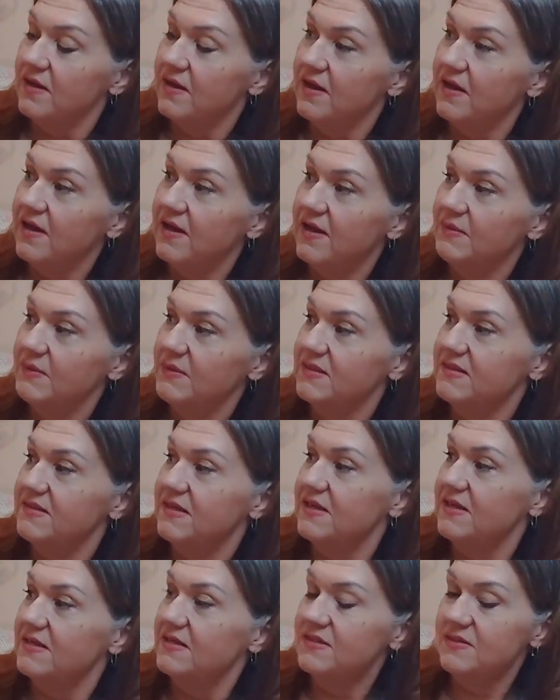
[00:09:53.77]
I'm
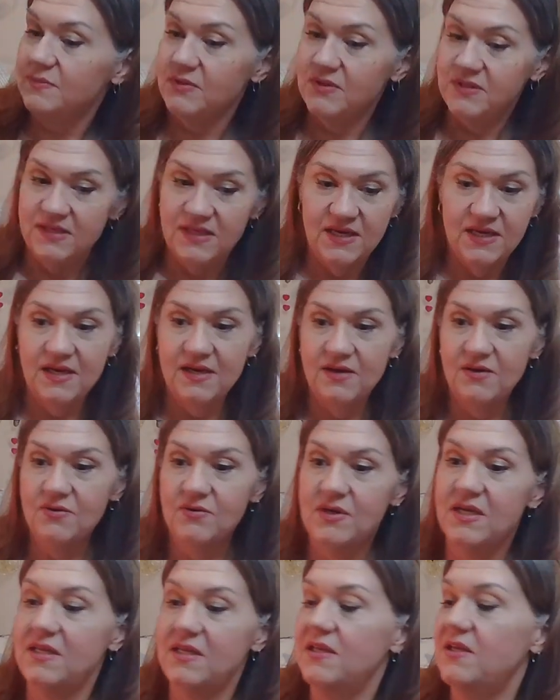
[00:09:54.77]
excited to put that out
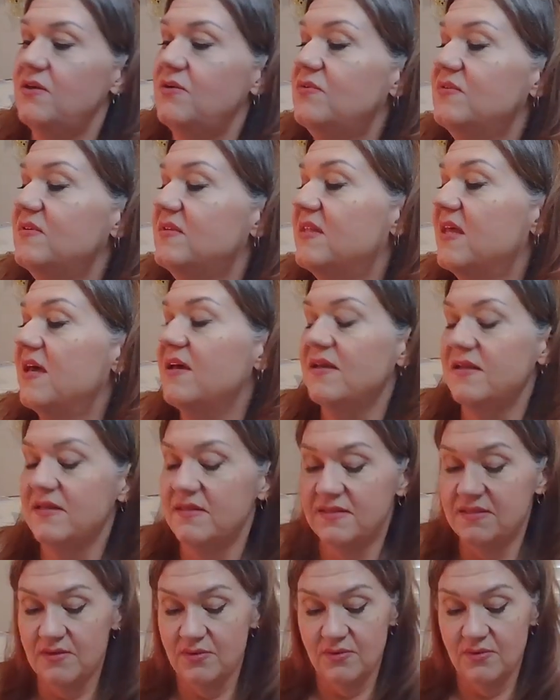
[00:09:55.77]
and use that.
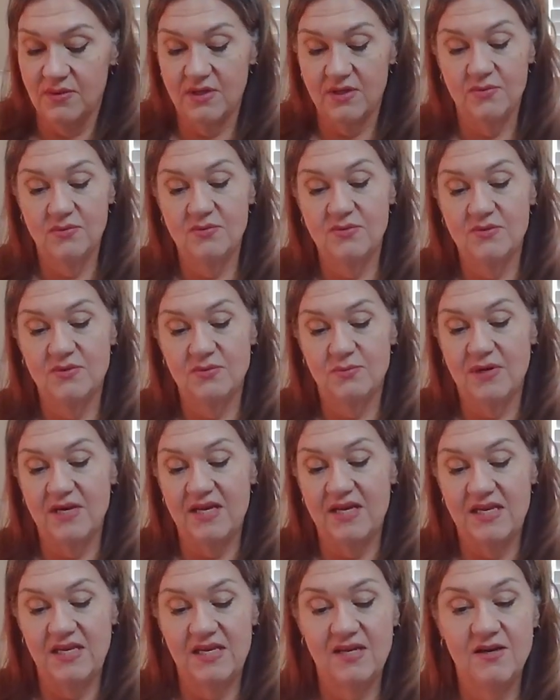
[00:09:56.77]
So it goes right
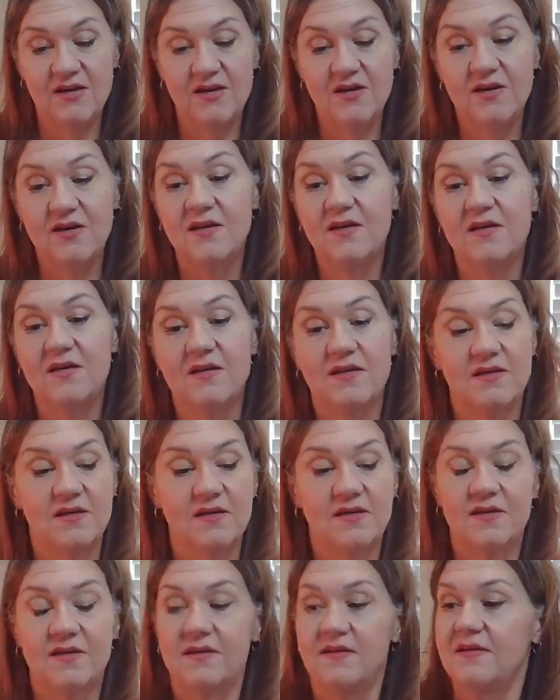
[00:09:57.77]
here.
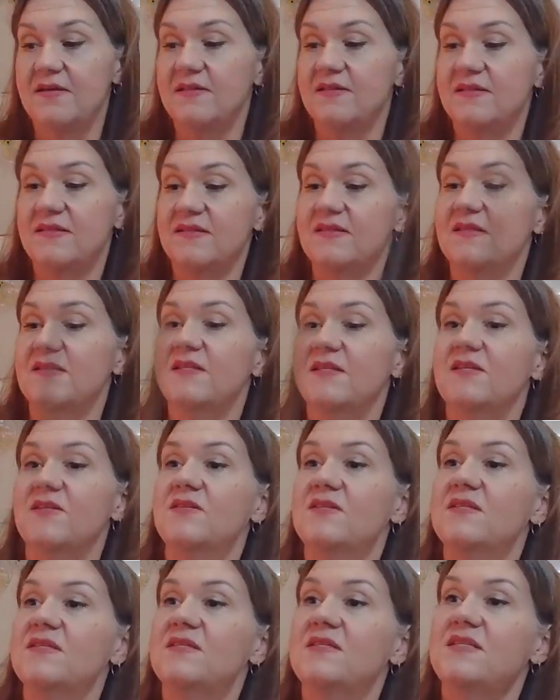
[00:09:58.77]
It's a little
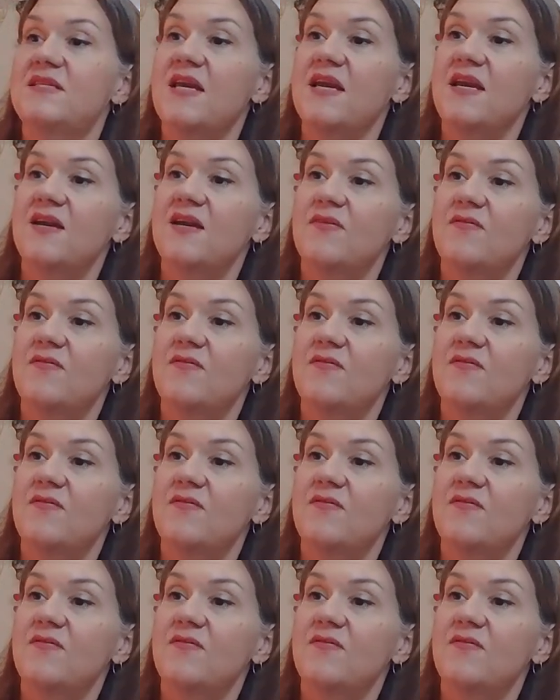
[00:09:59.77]
stake